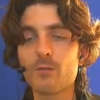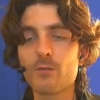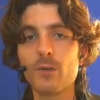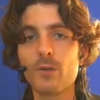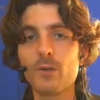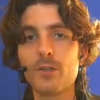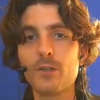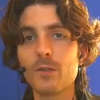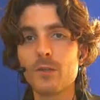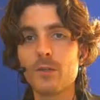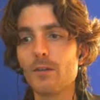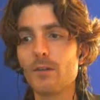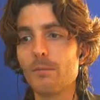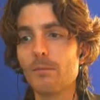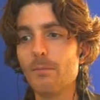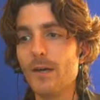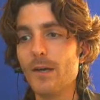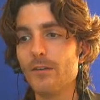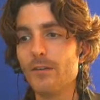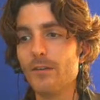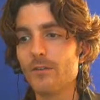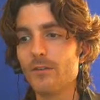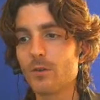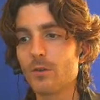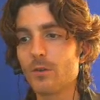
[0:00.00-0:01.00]
will do its
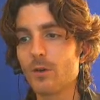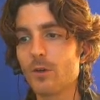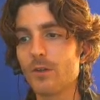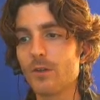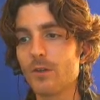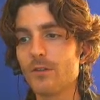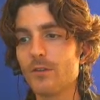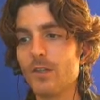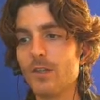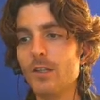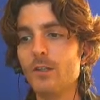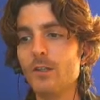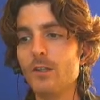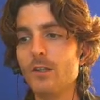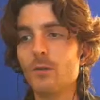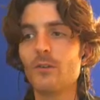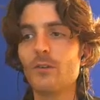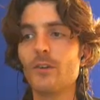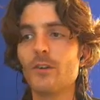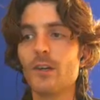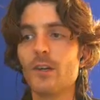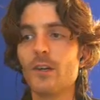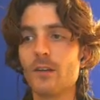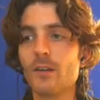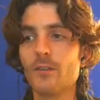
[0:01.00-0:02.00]
best to continue
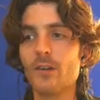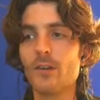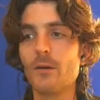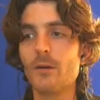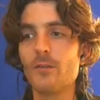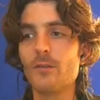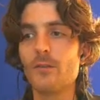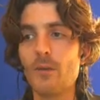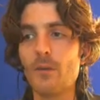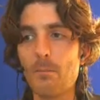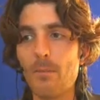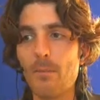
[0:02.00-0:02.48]
the